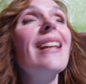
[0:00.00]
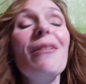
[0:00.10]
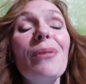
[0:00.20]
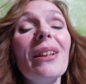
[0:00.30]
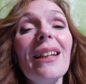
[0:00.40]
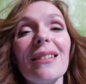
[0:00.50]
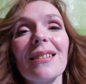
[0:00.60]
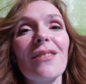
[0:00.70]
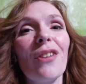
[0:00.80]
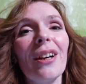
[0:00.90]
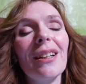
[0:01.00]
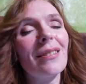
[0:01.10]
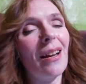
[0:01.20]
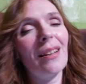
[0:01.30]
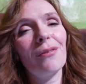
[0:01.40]
it really is. It's very
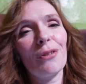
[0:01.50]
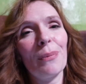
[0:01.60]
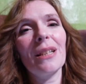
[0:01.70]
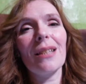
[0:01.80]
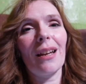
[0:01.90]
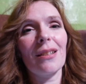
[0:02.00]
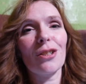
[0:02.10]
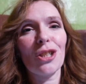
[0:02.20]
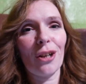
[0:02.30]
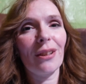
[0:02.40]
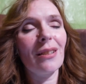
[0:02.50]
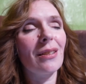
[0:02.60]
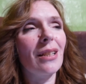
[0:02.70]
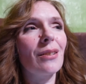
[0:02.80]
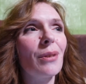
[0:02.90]
exciting for me to get to share these
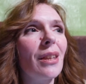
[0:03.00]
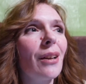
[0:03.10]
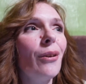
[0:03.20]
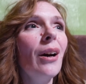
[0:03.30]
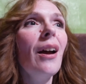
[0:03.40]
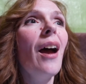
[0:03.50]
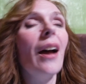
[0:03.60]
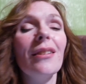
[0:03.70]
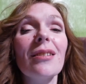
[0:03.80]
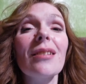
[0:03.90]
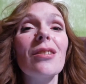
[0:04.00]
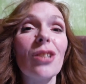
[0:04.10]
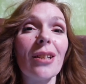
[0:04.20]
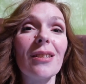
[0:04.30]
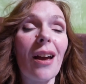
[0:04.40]
things with you, and this is
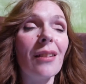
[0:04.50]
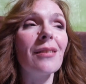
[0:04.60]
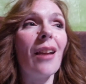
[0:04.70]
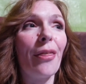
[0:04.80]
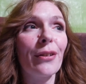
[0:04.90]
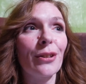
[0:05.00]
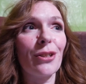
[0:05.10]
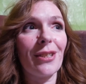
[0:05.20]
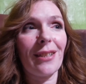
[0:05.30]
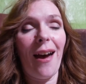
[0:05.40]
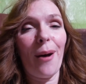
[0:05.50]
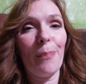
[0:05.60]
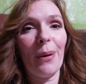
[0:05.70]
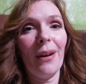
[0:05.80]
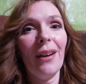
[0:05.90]
just another step.
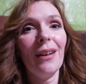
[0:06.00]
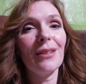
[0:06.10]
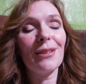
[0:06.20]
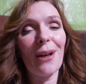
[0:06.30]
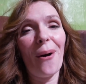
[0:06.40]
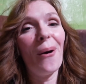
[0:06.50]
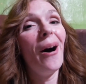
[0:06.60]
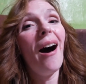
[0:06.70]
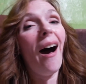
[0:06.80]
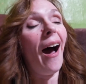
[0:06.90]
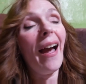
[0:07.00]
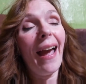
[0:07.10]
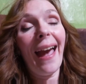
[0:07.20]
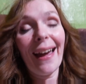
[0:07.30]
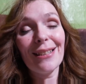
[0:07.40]
So I
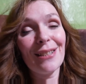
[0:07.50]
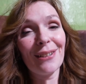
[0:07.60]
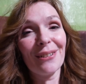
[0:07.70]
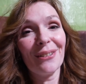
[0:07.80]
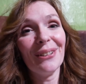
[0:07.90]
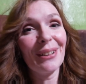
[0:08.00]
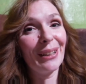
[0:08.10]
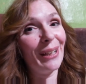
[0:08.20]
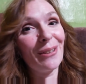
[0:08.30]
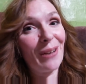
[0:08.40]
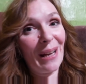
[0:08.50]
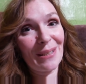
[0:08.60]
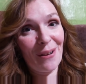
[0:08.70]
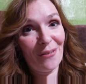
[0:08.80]
had to let you guys know